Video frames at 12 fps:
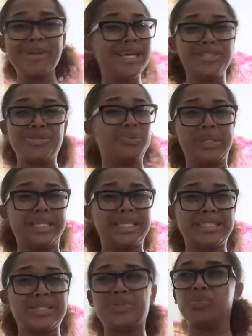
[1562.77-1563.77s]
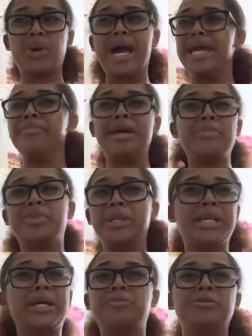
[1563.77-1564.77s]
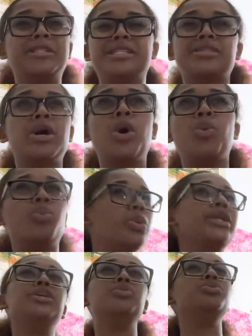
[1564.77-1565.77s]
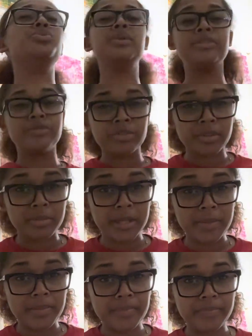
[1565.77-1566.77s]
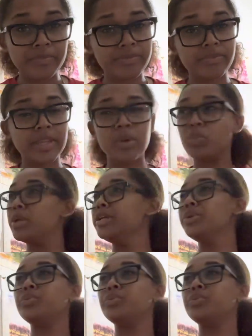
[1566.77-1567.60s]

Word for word: I doing this? Why am I putting up with this? What are you doing for me? What are